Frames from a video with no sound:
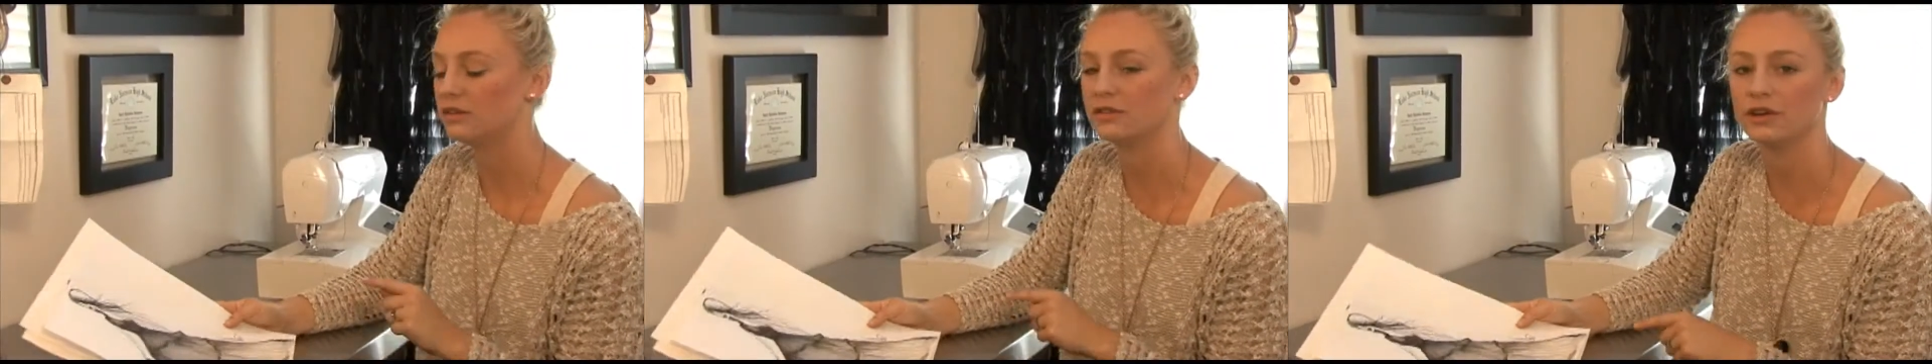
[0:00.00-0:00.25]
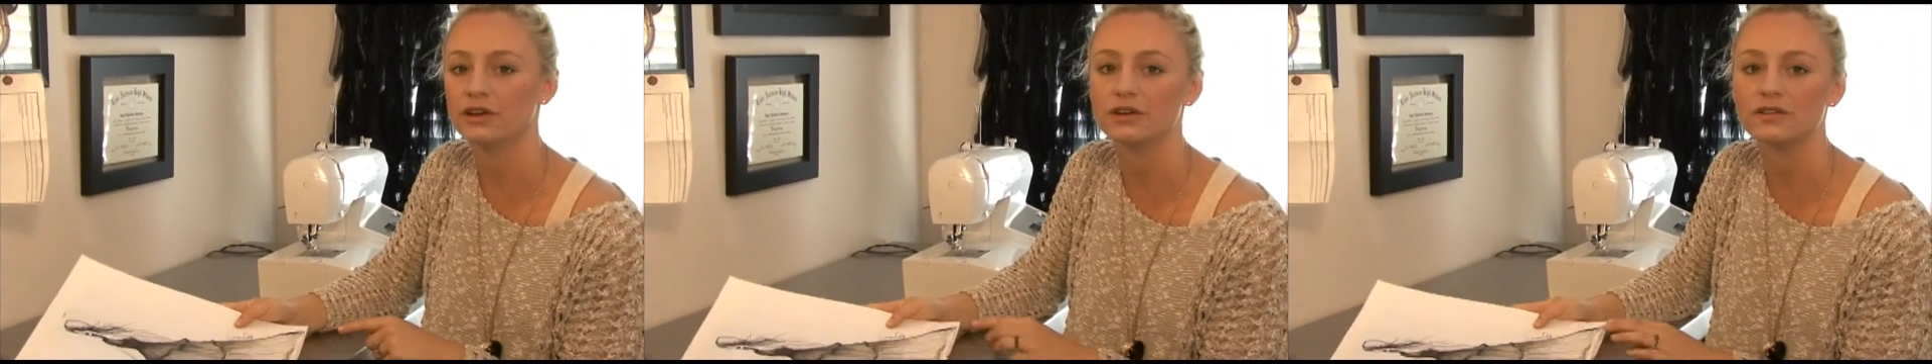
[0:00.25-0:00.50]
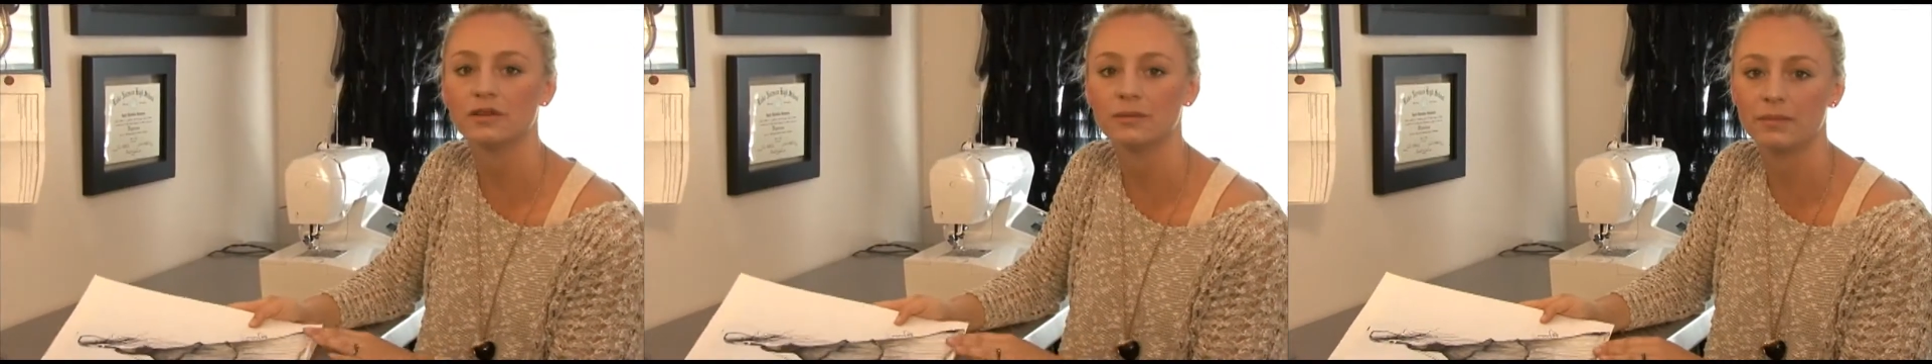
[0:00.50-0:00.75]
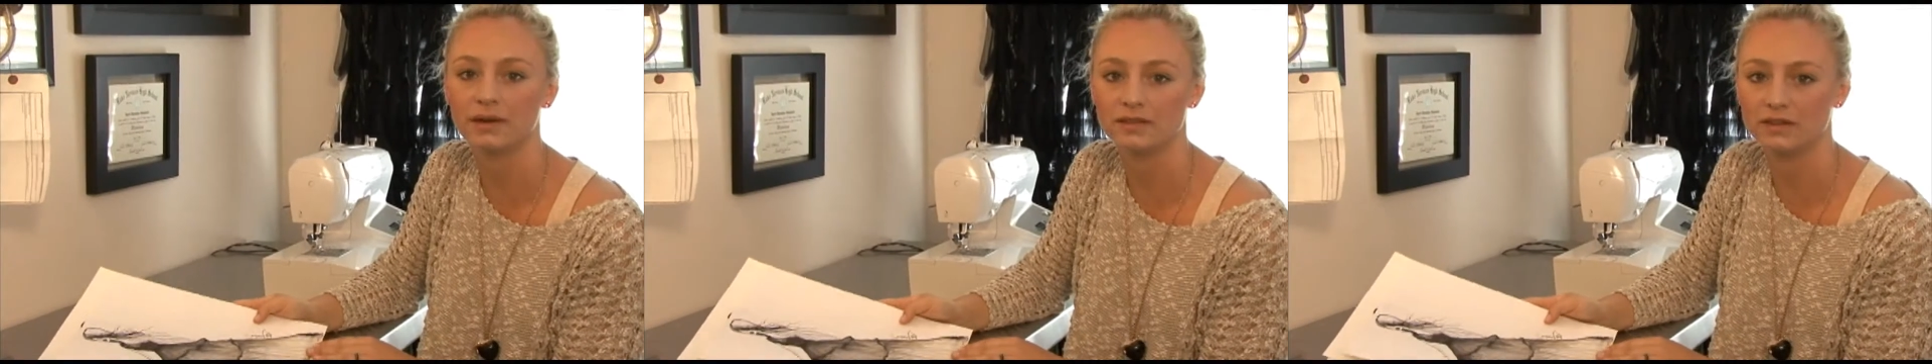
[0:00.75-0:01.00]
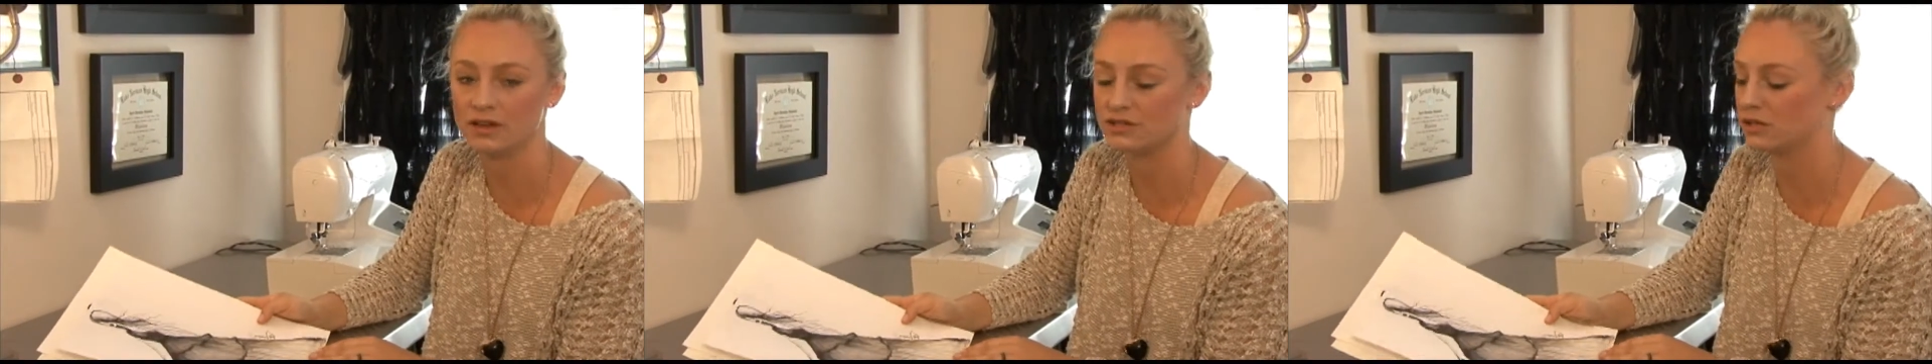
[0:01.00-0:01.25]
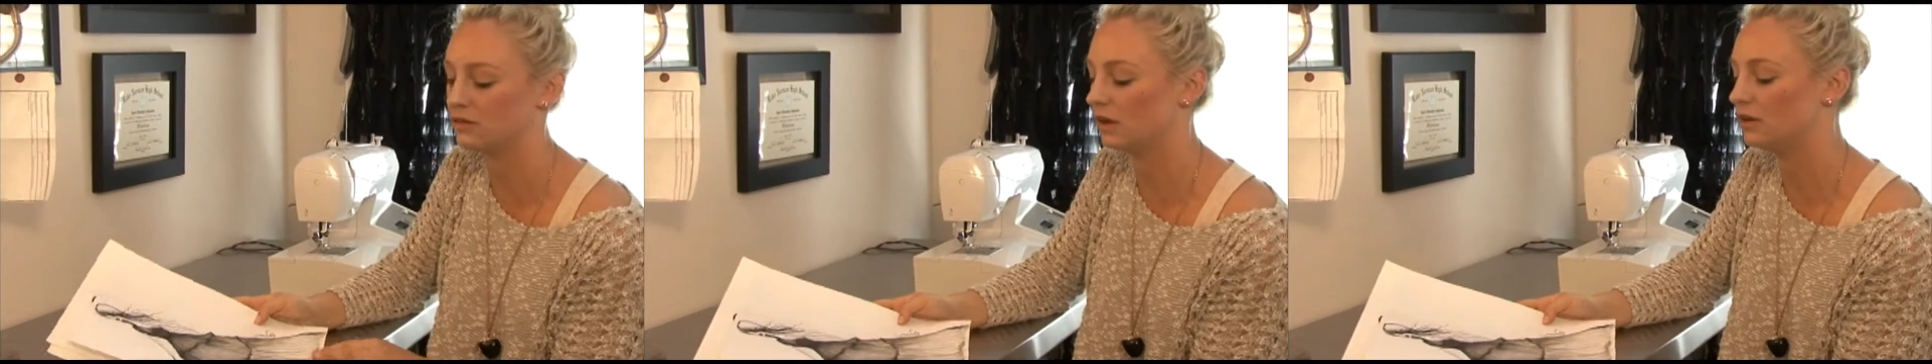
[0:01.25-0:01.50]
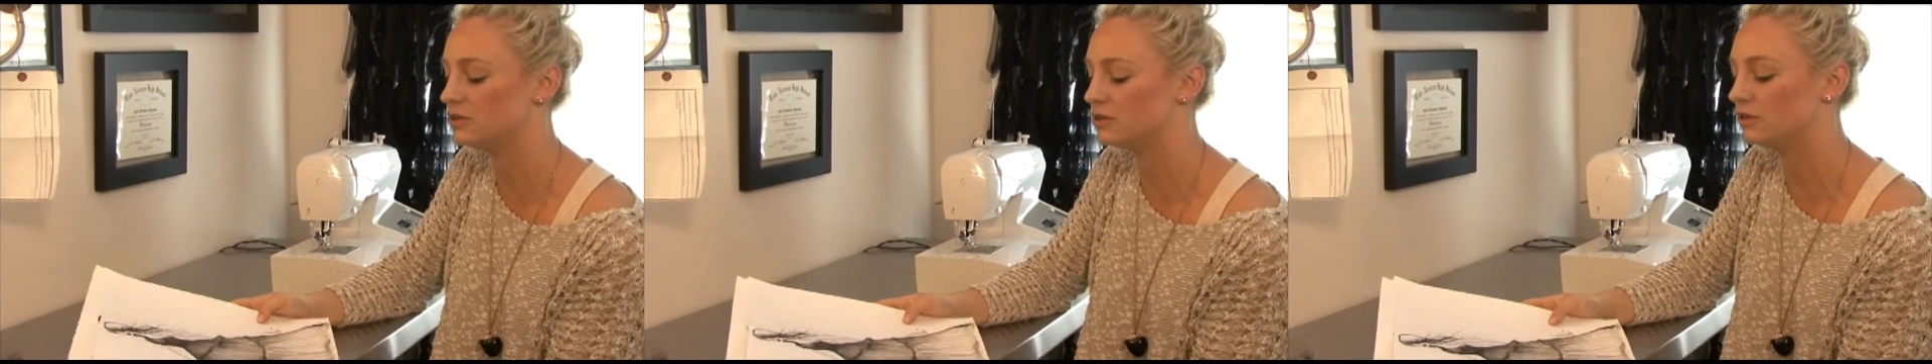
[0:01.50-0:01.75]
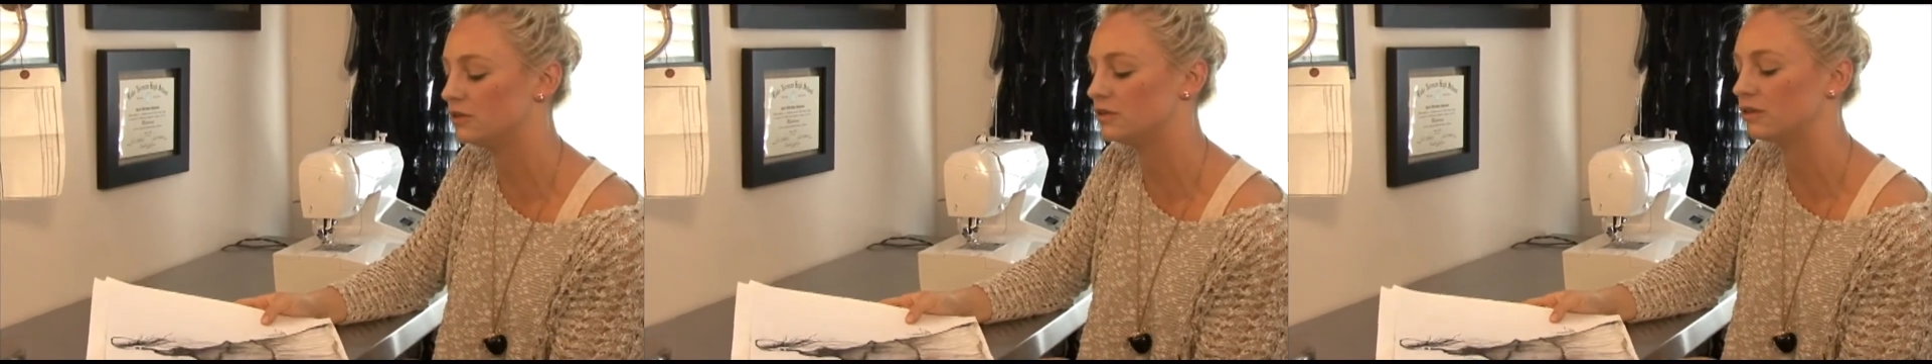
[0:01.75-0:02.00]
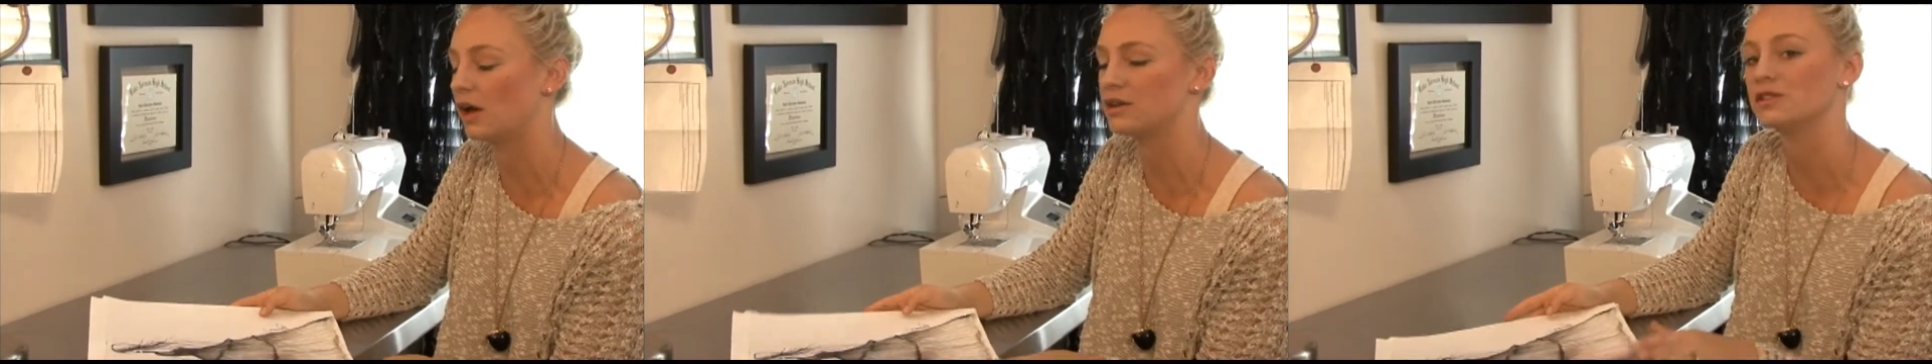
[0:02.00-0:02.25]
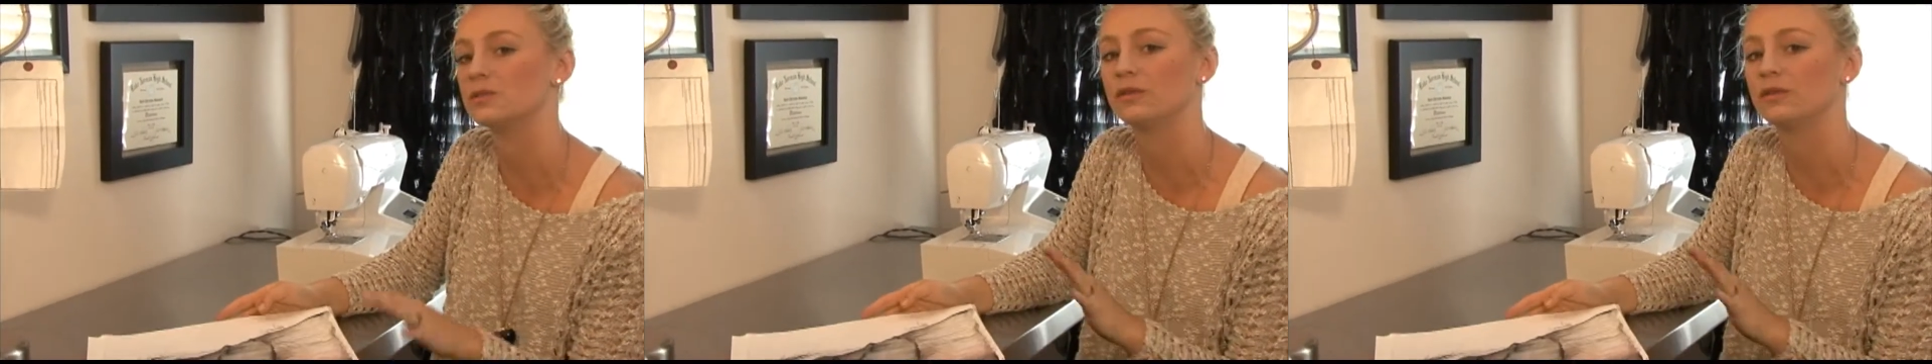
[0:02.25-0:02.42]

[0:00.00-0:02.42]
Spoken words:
So here are some of my sketches. I usually do sketches